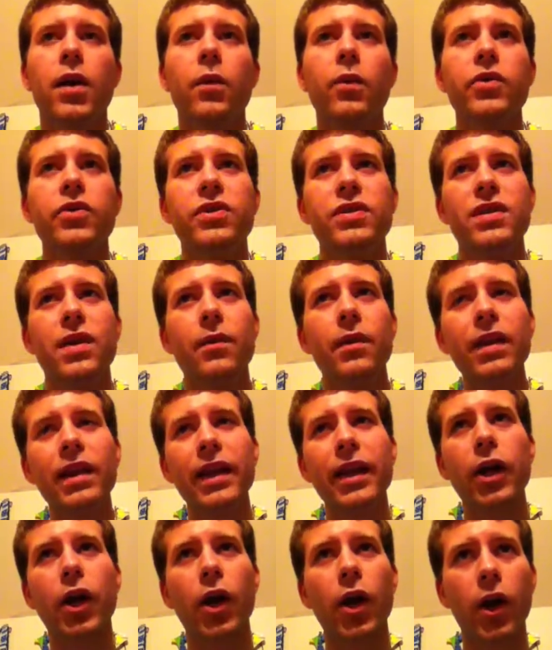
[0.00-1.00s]
which is not really
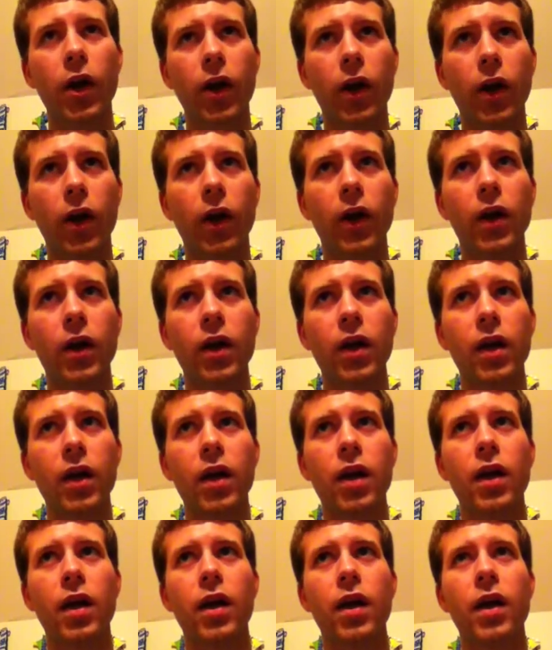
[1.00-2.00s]
like
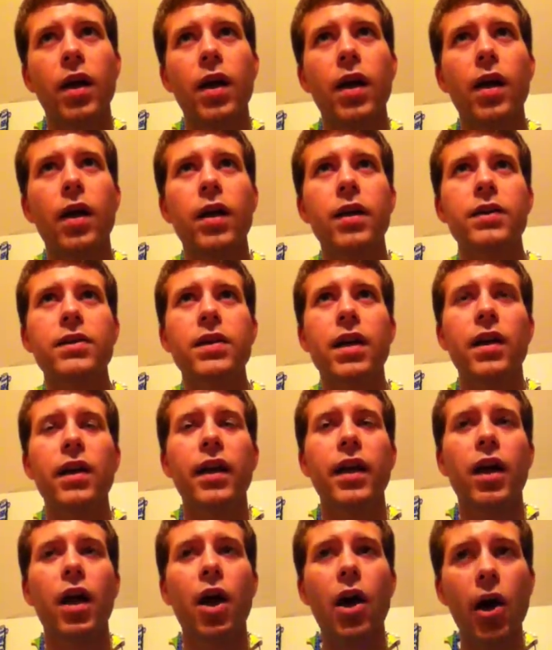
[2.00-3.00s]
It's kind
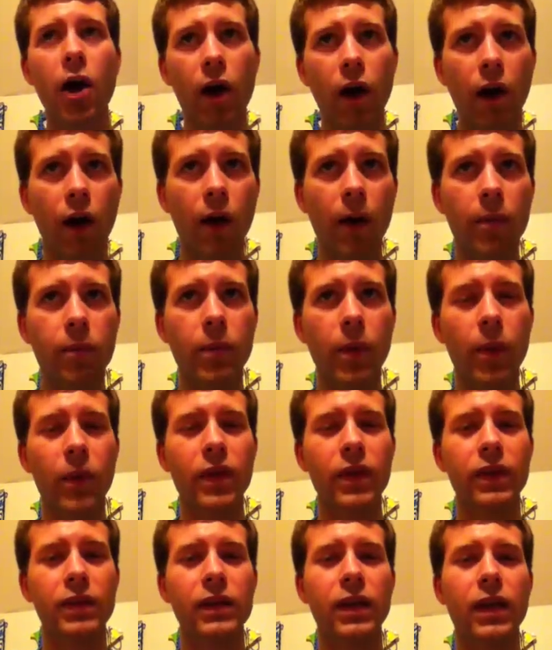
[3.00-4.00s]
of like but
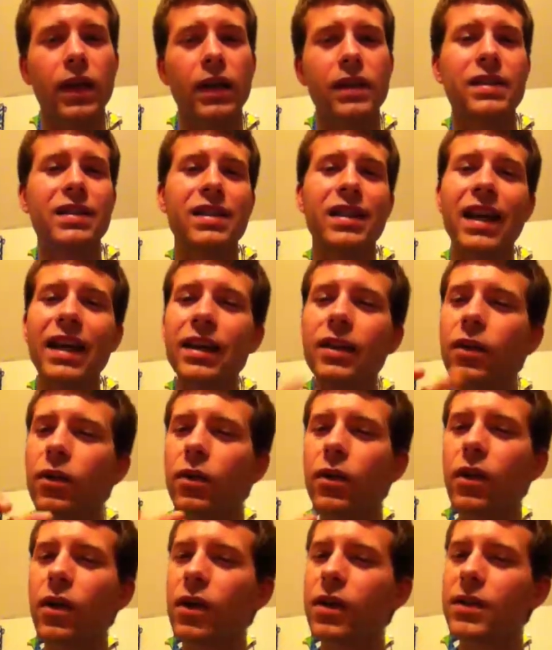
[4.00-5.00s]
with a slight
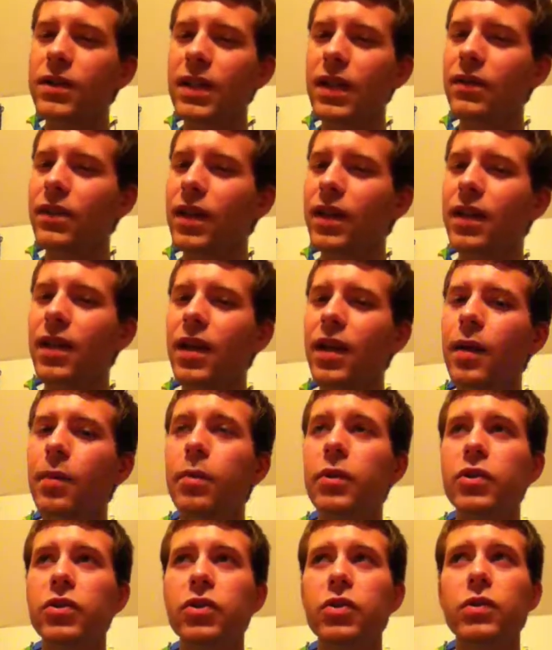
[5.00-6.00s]
little R sound, I
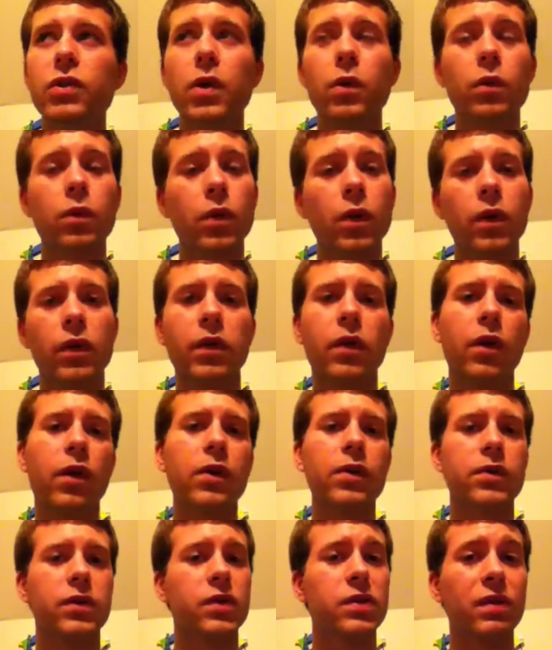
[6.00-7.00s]
think, but you don't roll an R
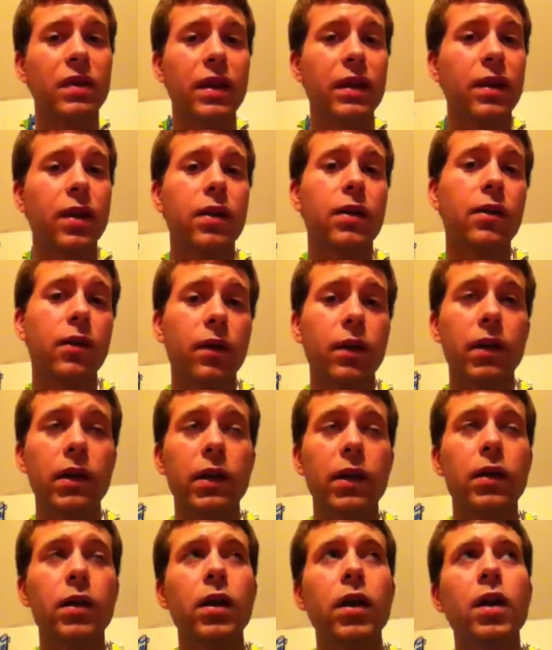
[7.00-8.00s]
because there's really not an R
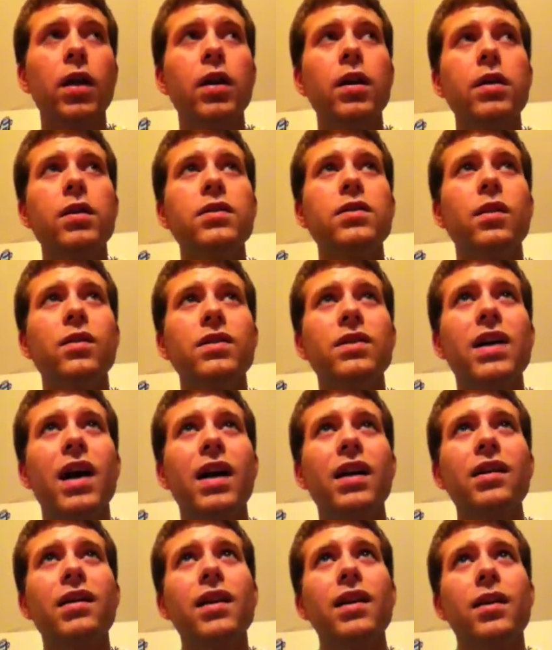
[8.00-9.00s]
there. So it's
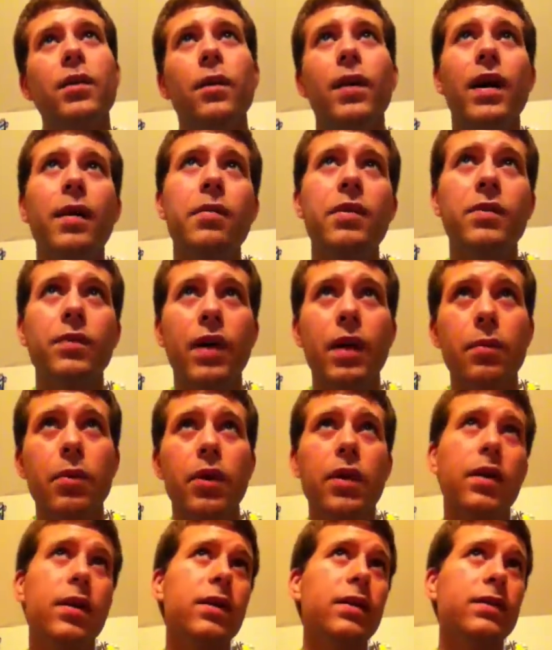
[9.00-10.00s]
kind of like the best way I
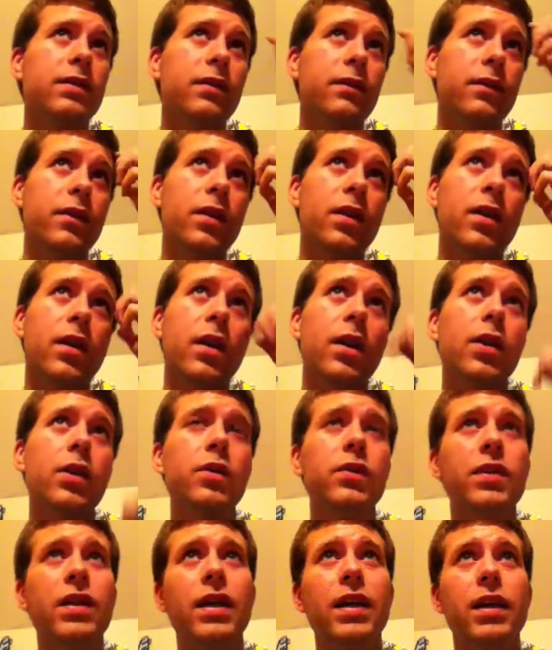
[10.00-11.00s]
put it is if
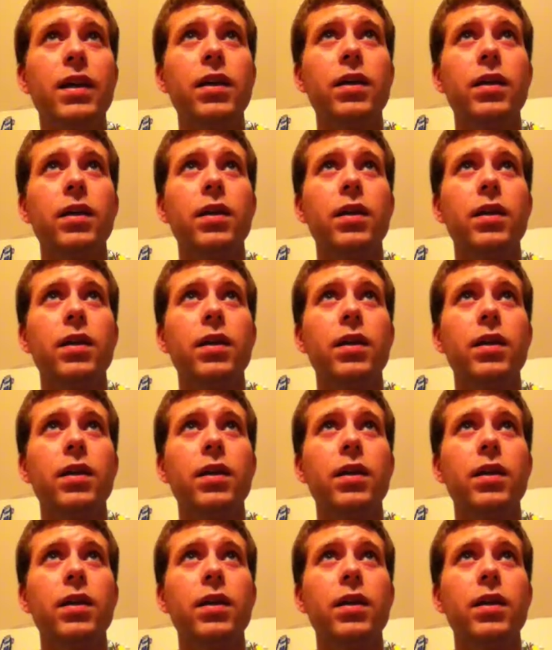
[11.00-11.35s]
you try